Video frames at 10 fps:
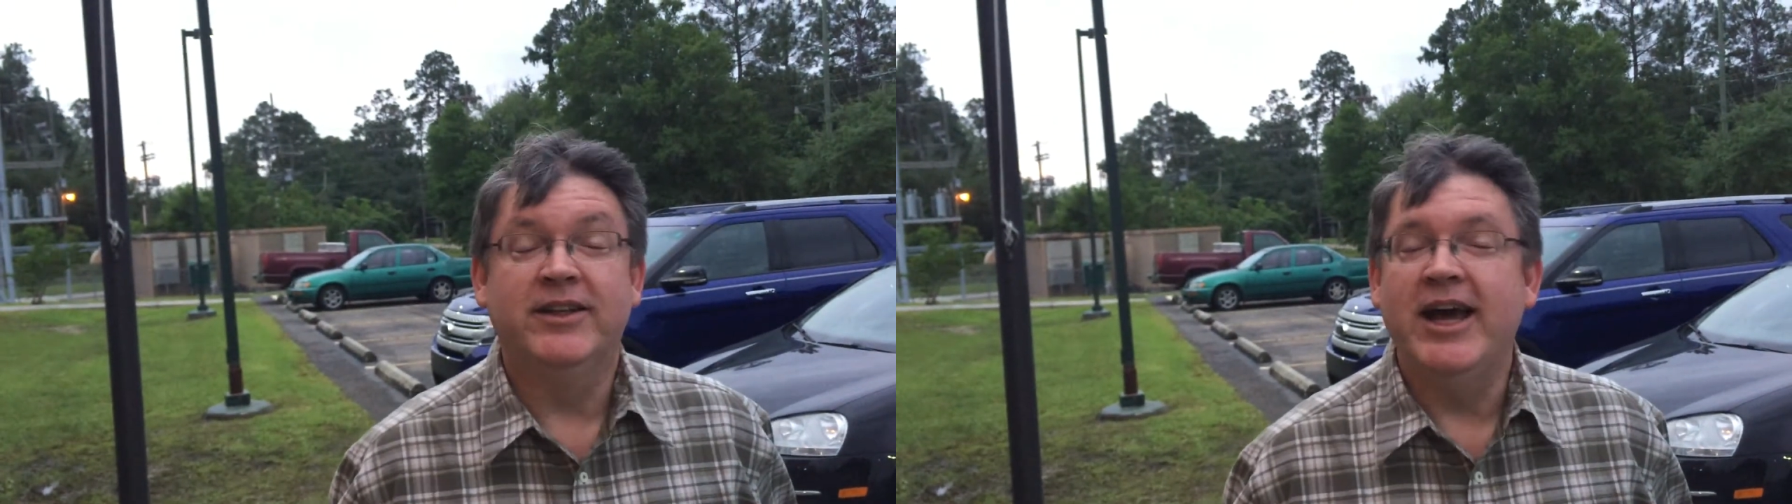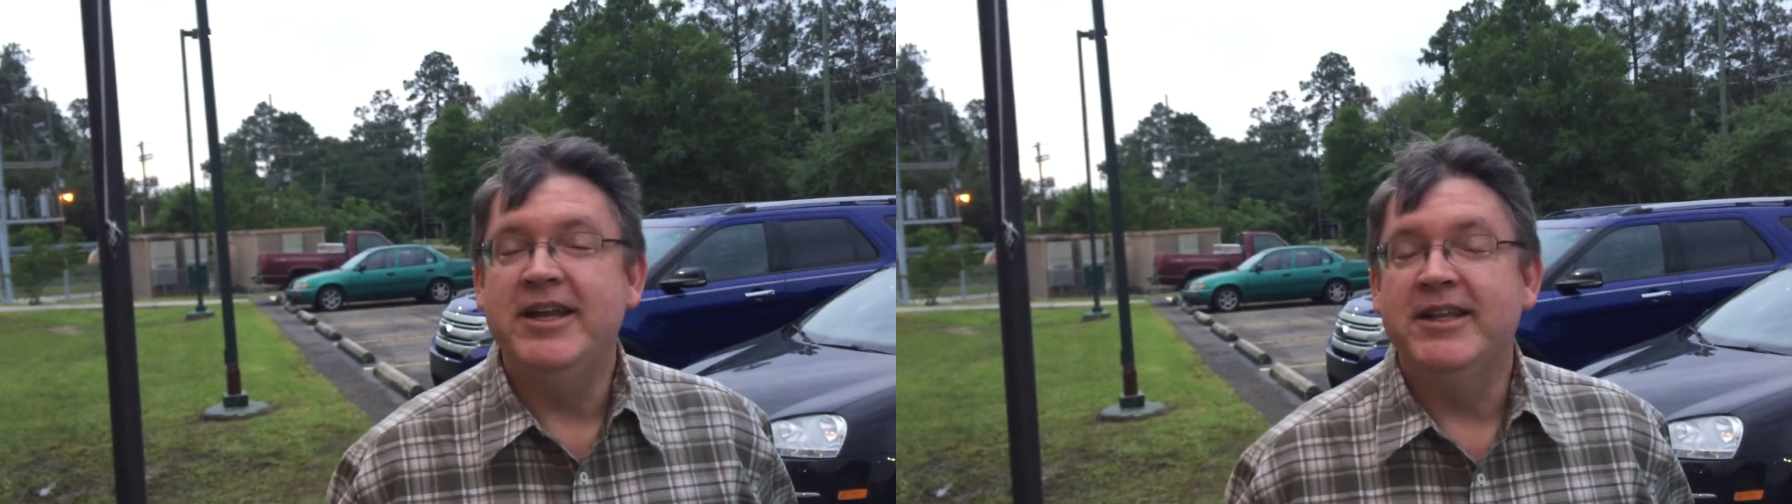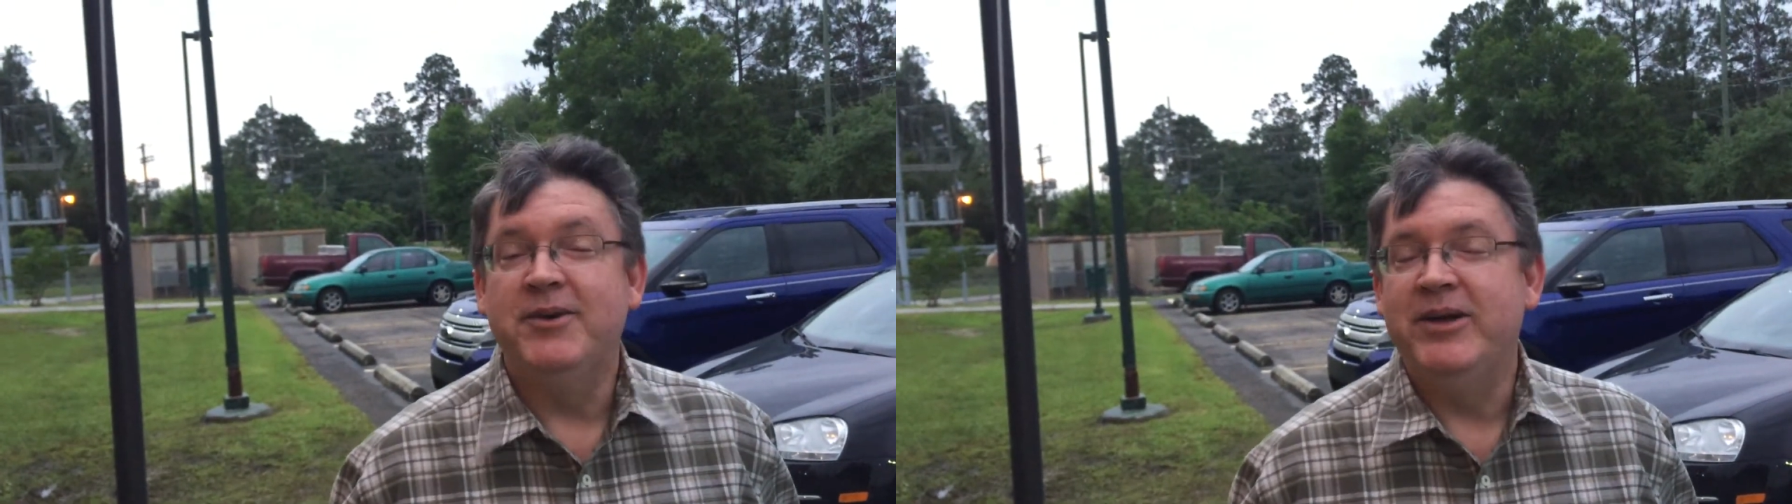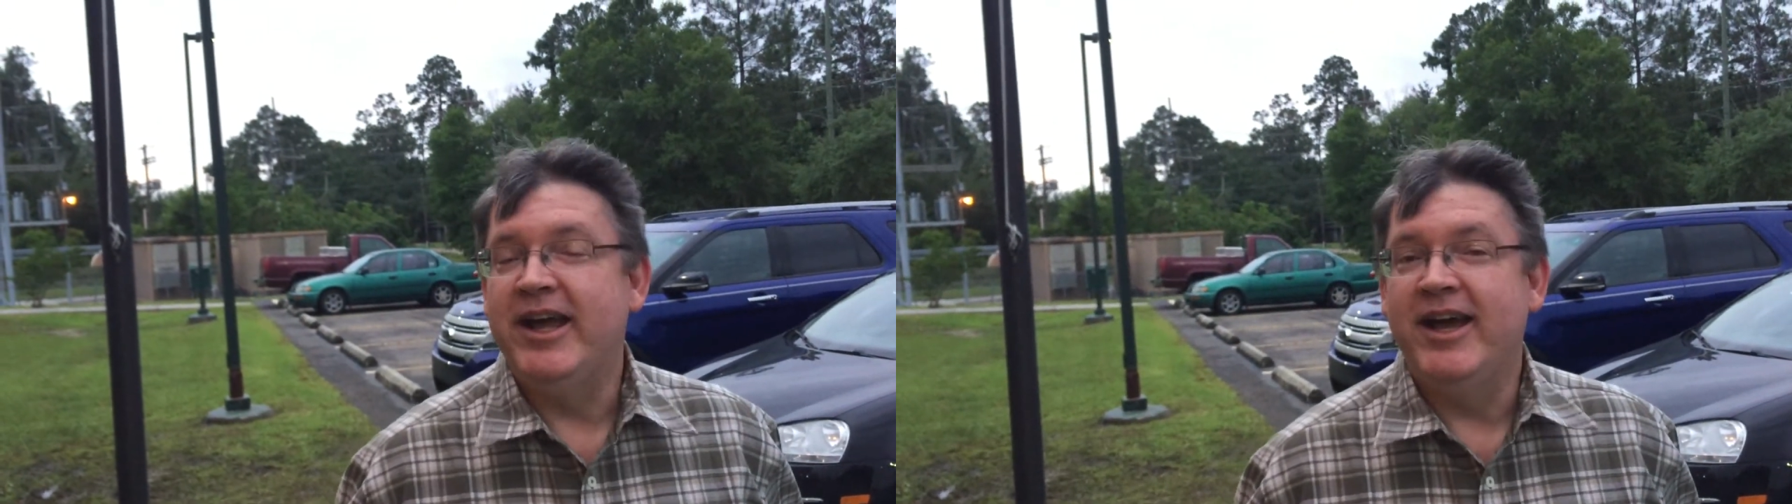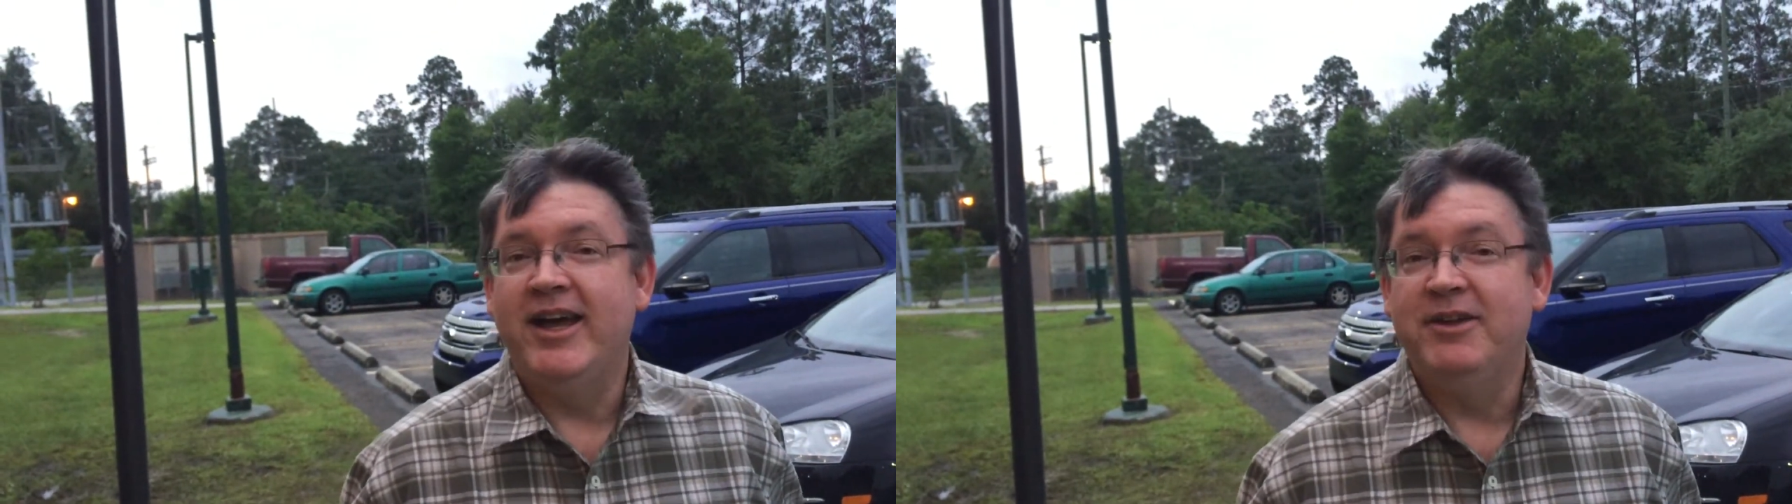lightning that we
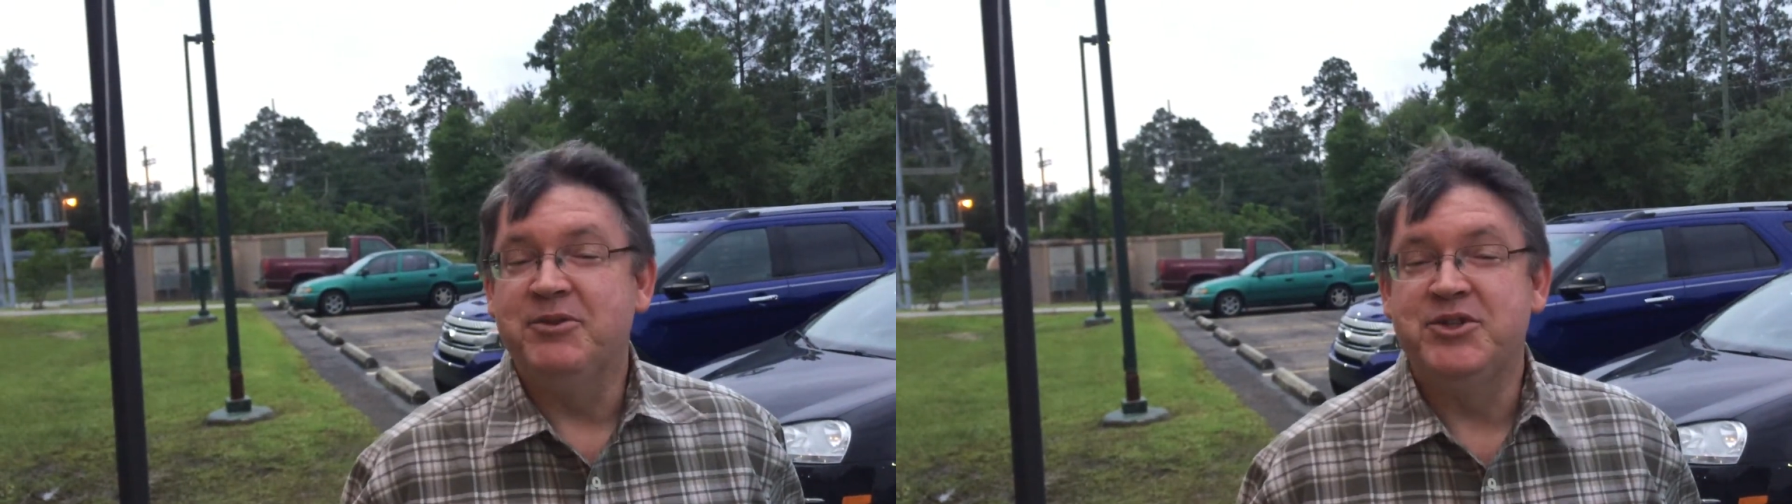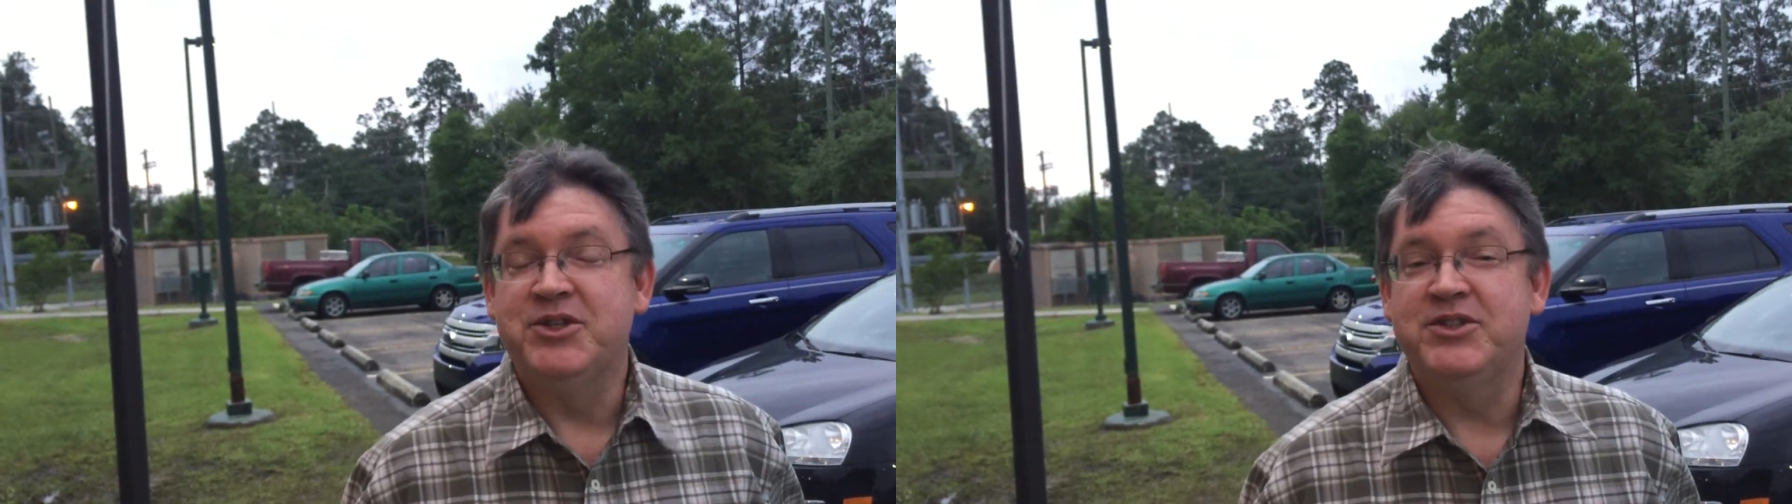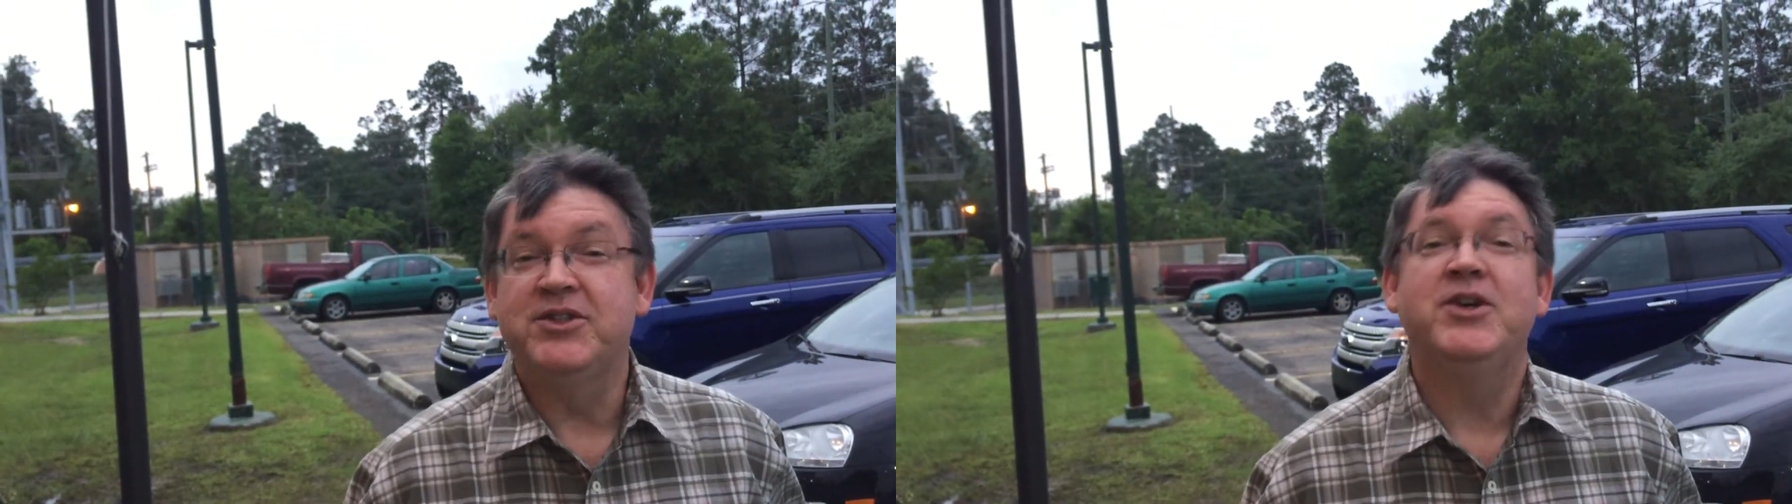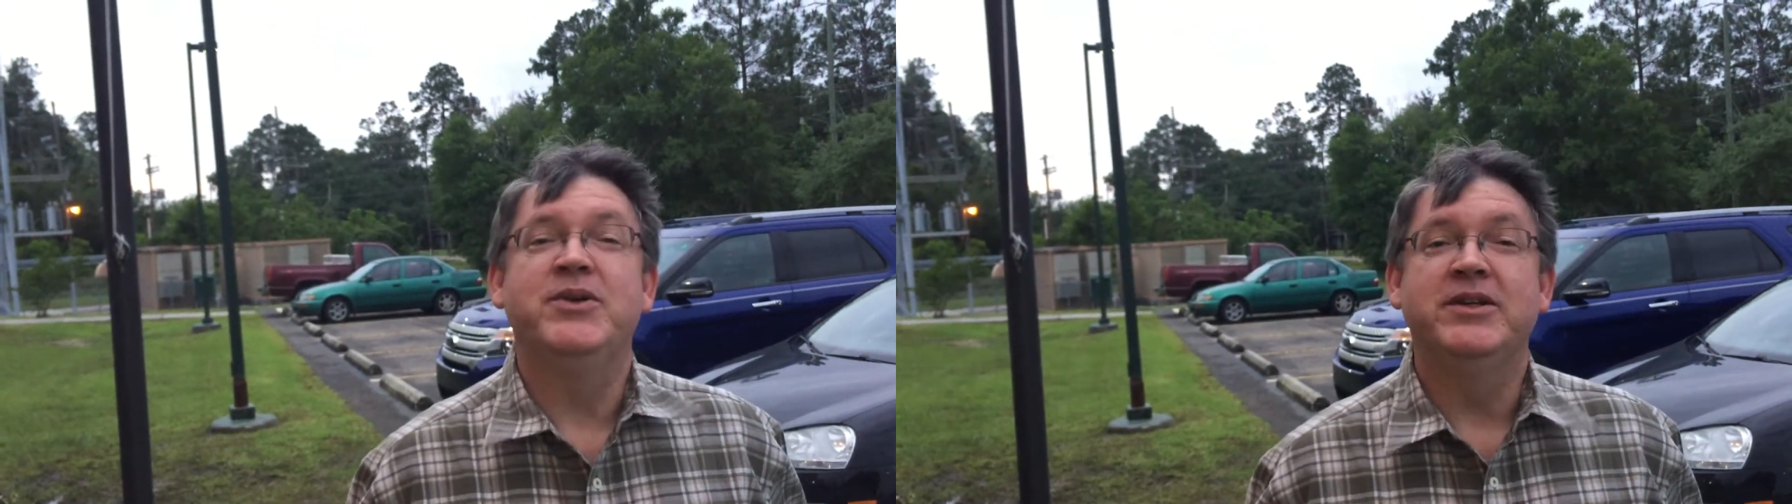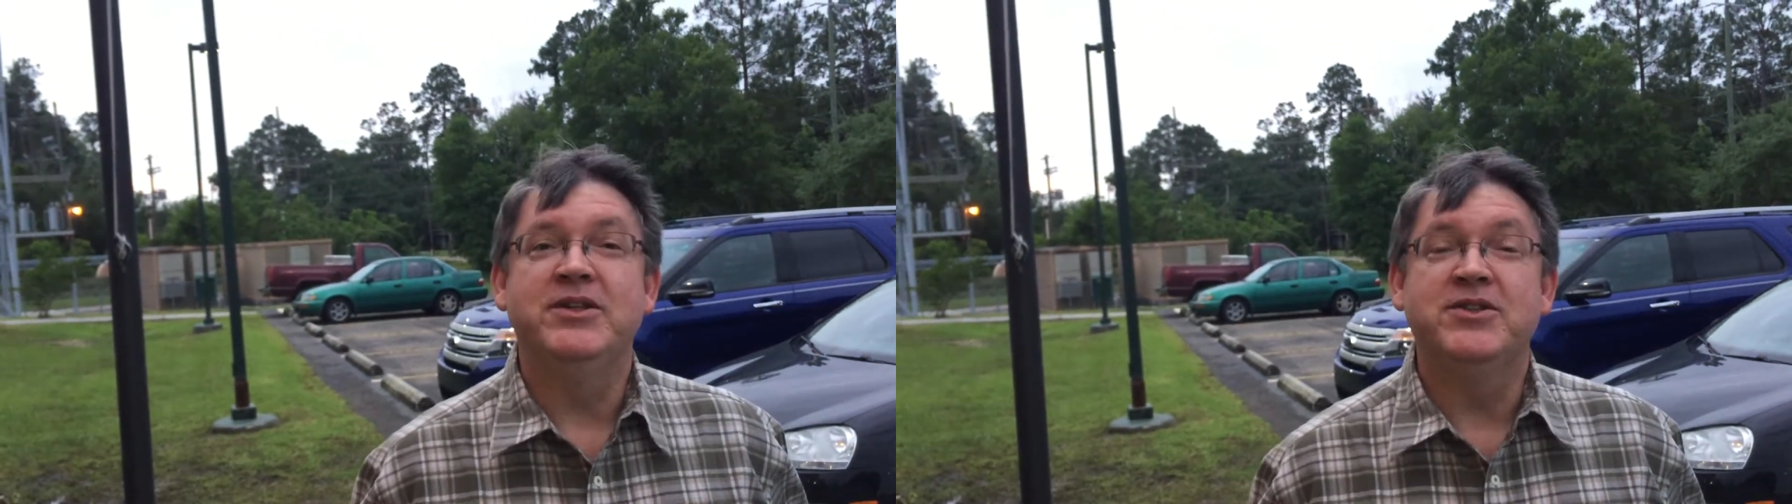had. It was just
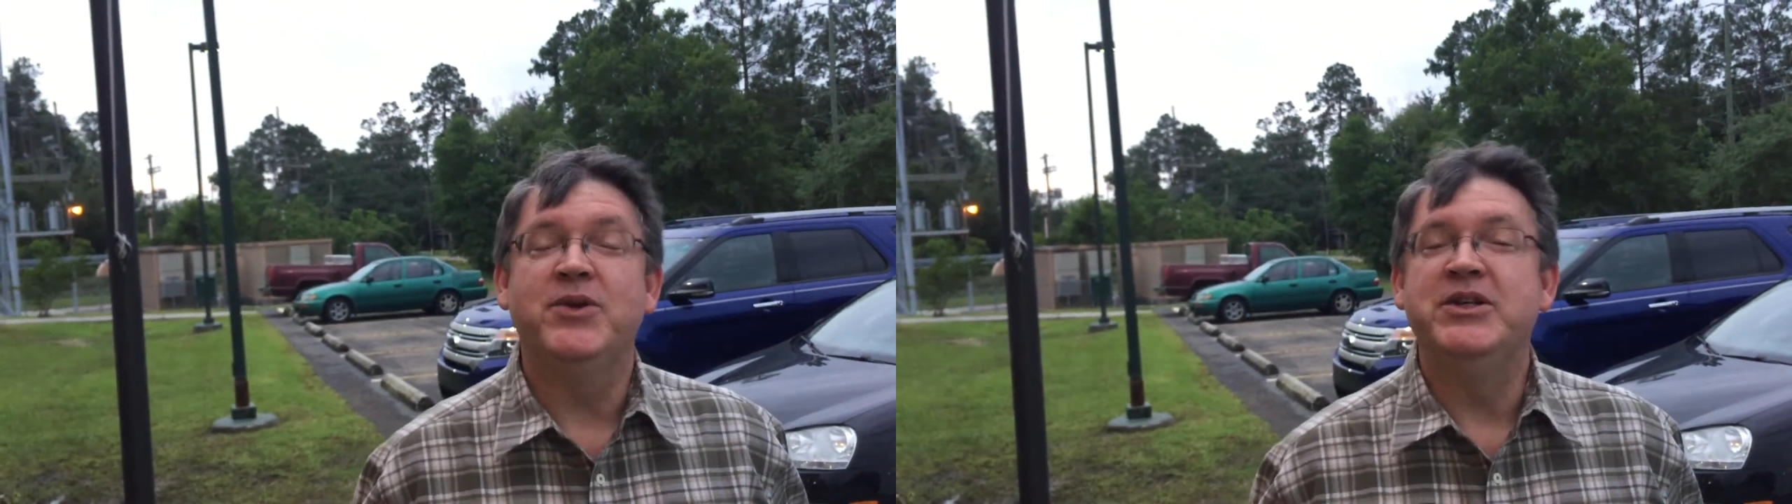so